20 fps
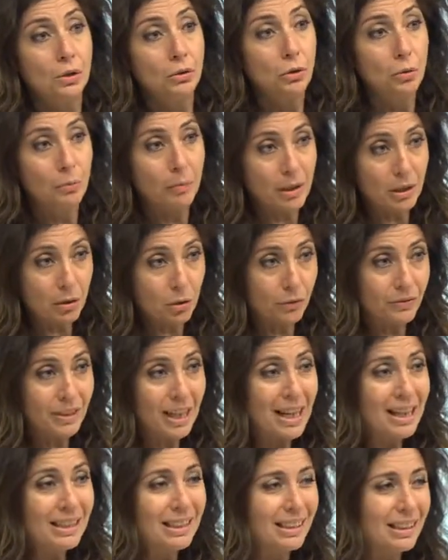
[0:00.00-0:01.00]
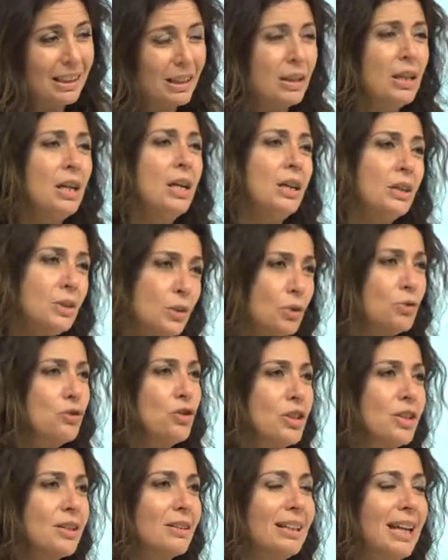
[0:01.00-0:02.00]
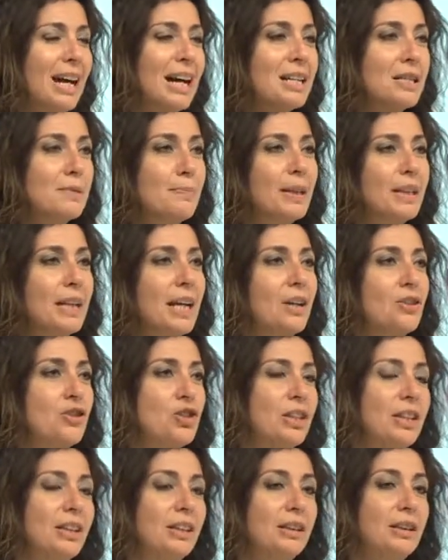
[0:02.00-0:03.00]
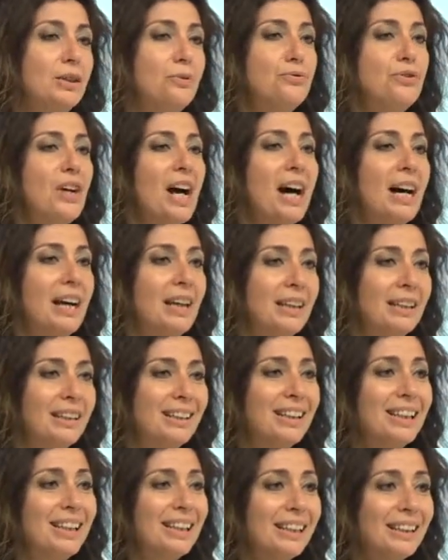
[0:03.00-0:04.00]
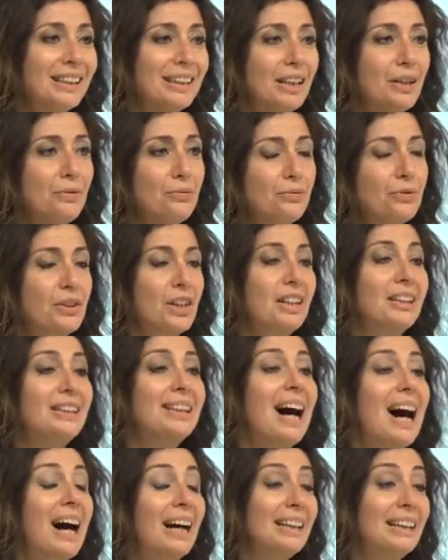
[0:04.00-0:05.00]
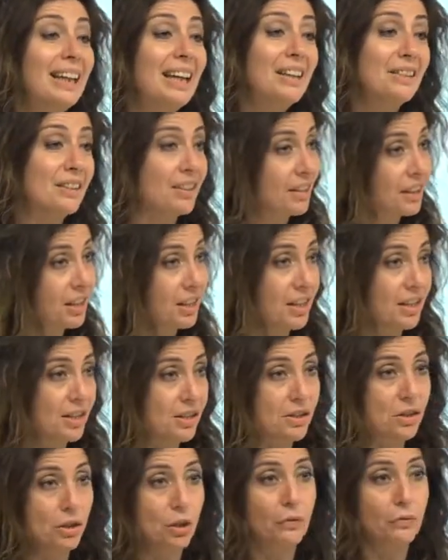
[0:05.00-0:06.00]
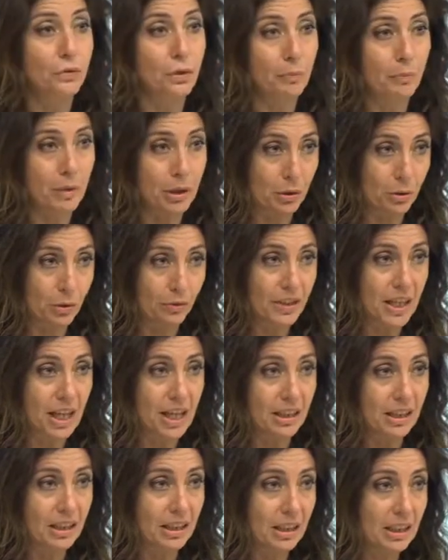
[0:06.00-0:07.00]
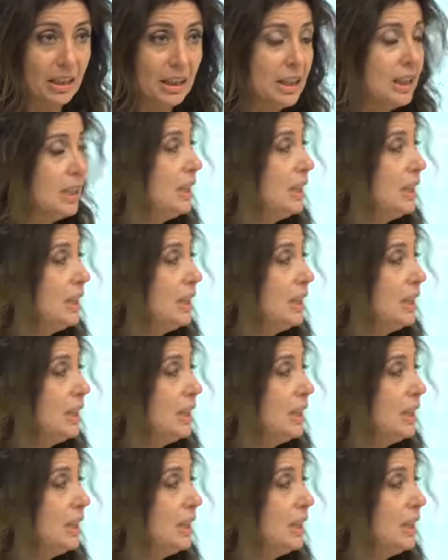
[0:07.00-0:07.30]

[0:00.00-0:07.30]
non-Markovianity, not generalize, but actually define different hierarchies of non-Markovianity.